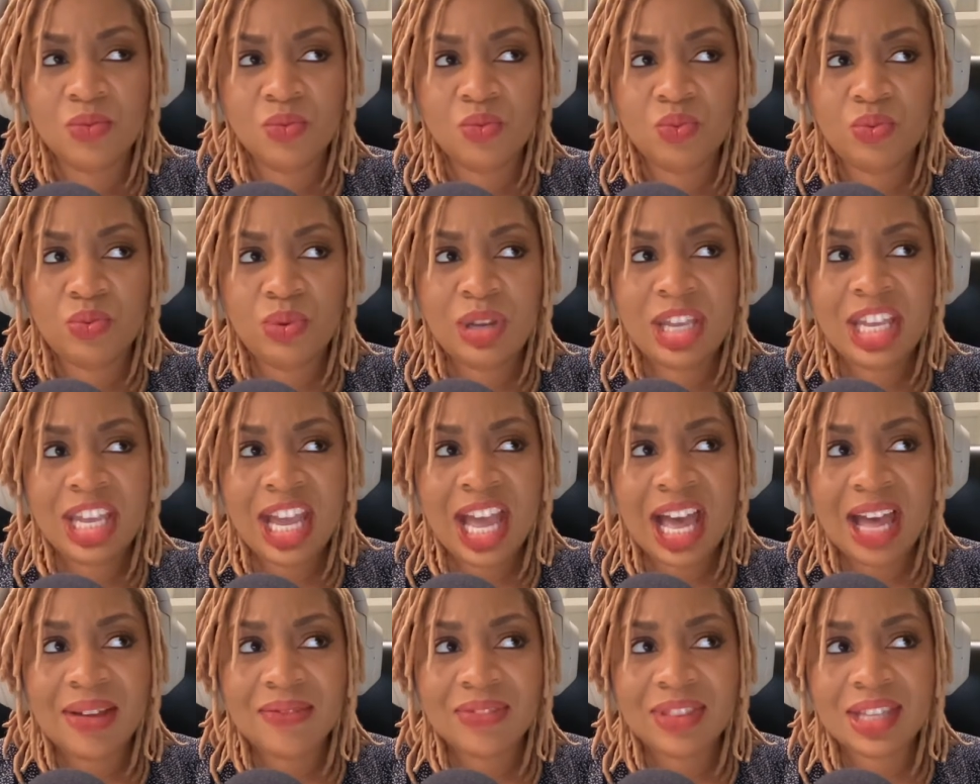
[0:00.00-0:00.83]
we
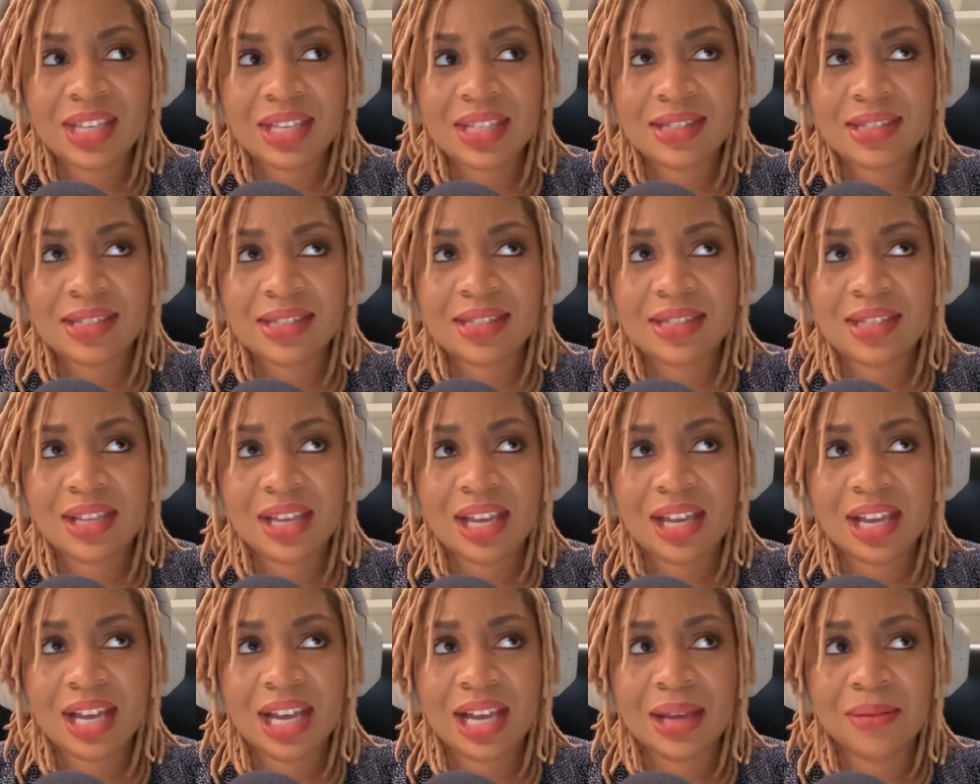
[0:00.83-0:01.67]
have this
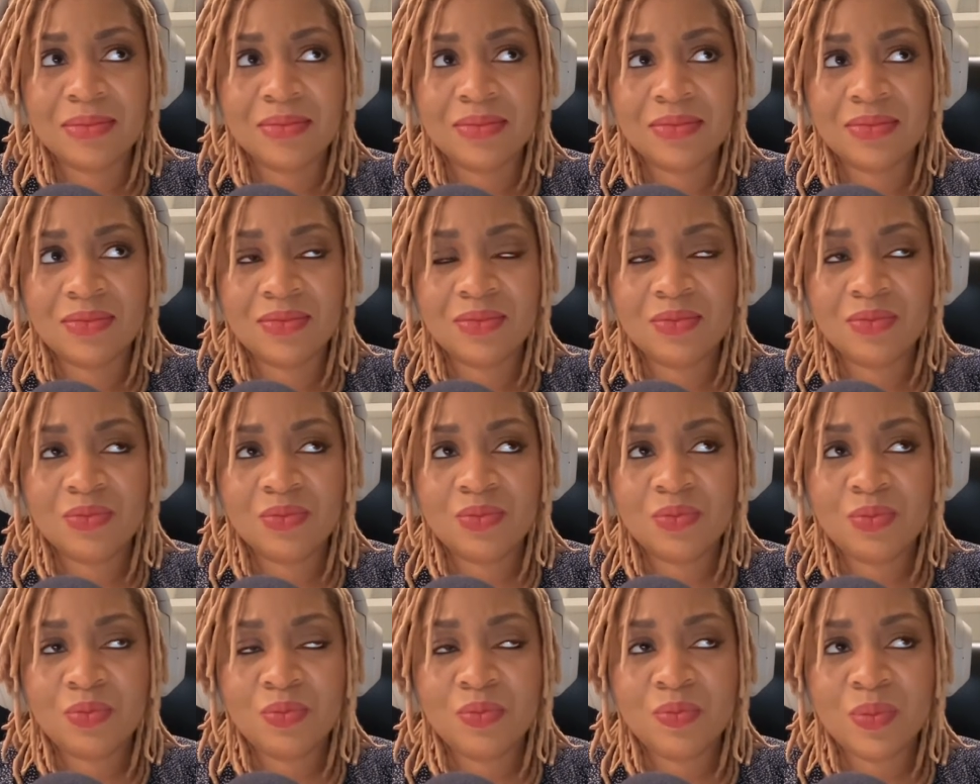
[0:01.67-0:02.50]
um,
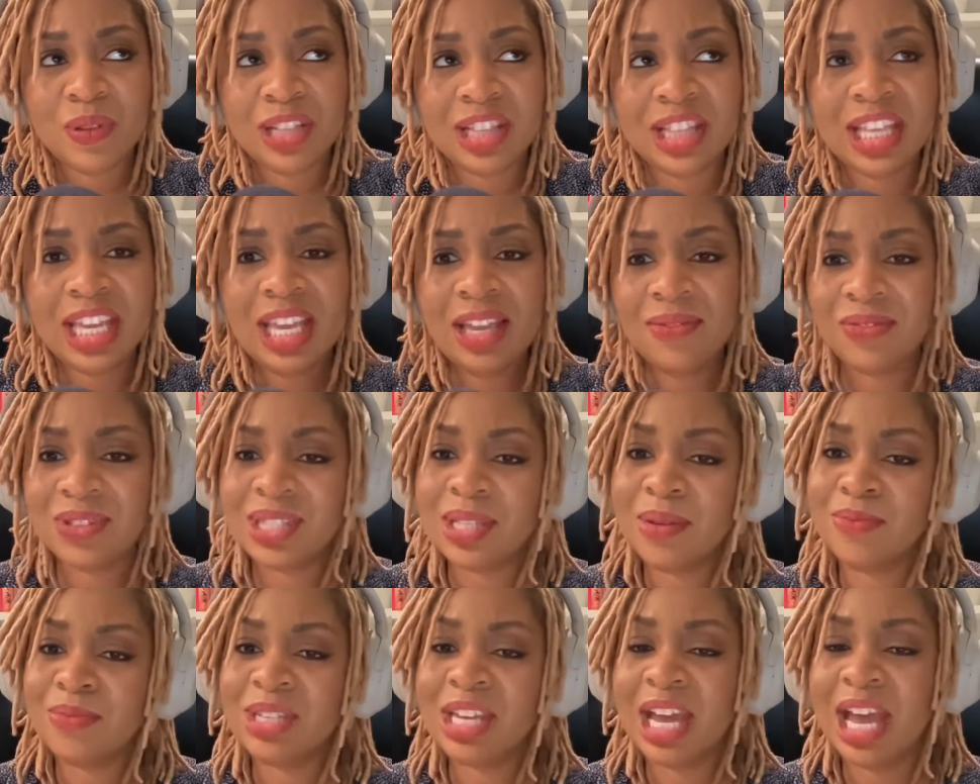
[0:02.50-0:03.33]
belief
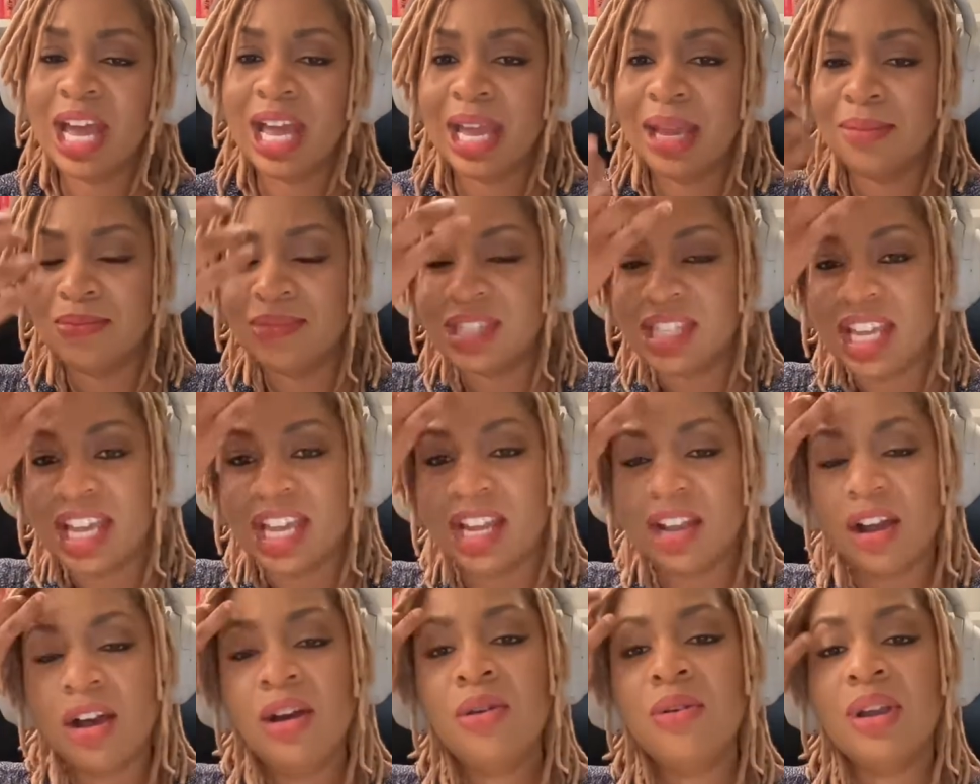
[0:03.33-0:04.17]
sometimes
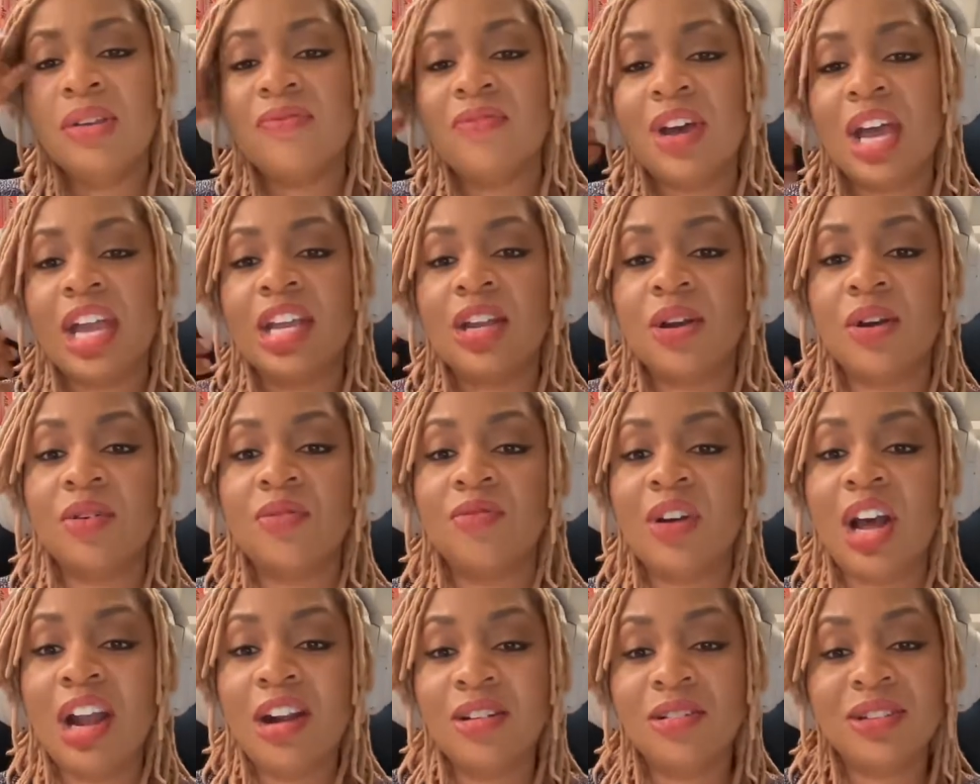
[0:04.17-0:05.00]
like, oh, if I go
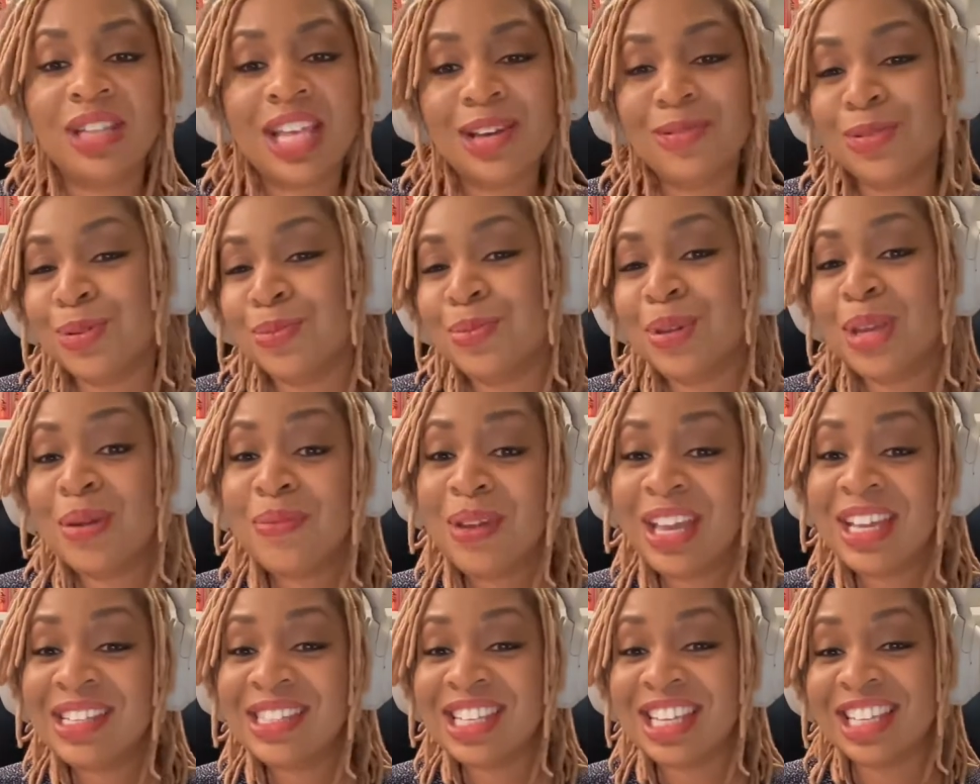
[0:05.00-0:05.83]
viral, that will be
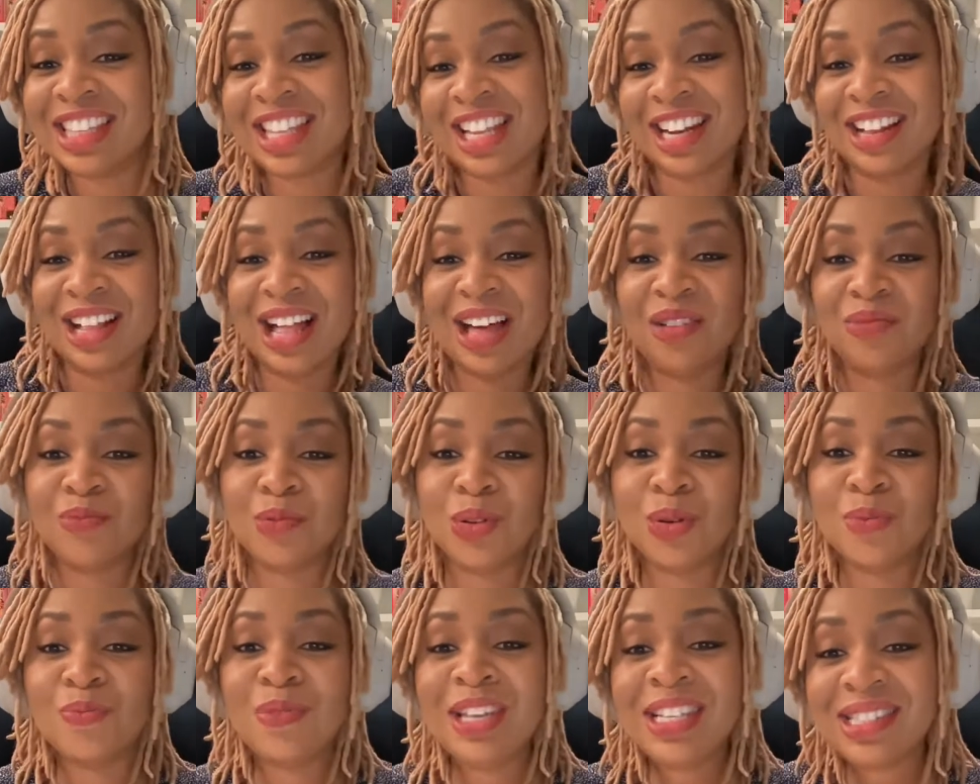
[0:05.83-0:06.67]
amazing. Then I'll have
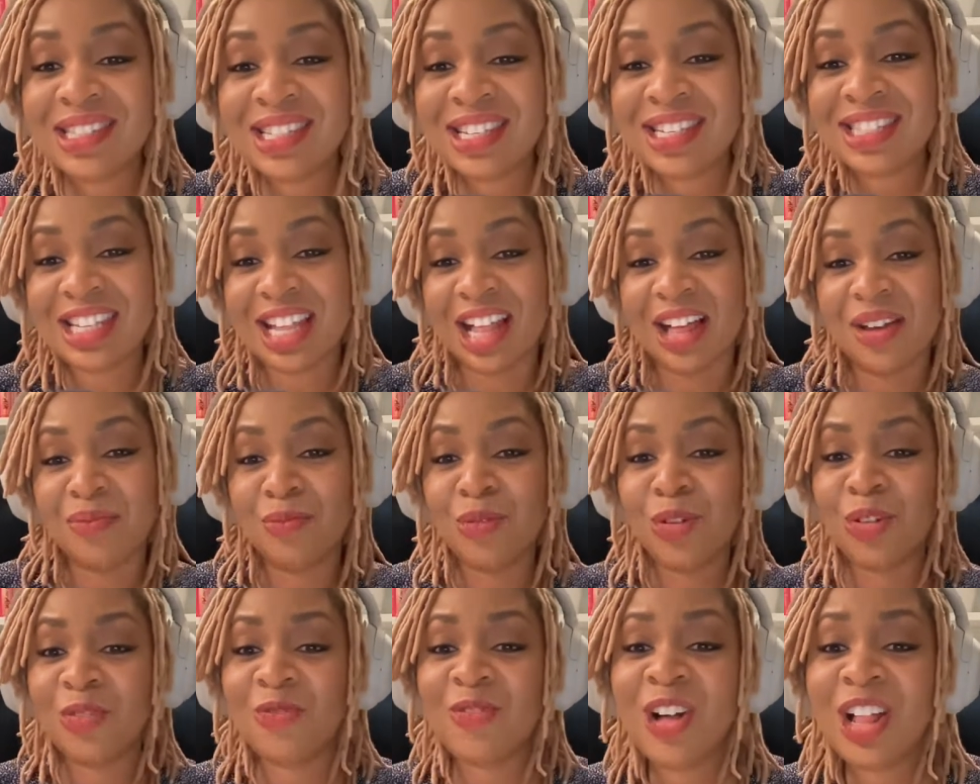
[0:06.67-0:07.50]
more business, I'll have
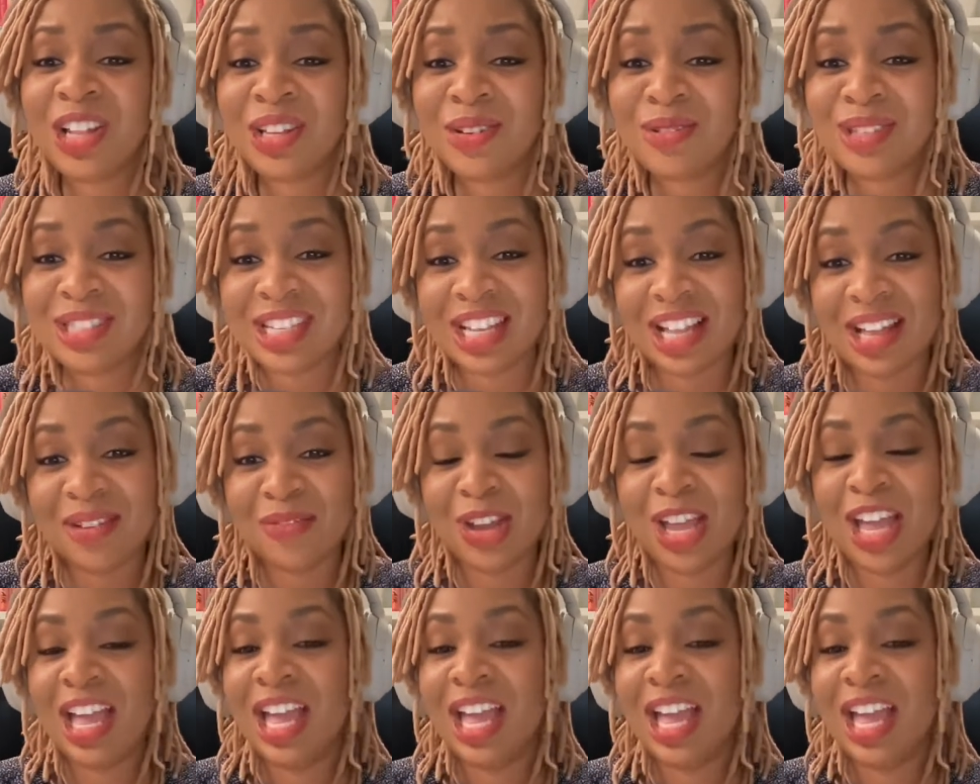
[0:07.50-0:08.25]
more followers, I'll have.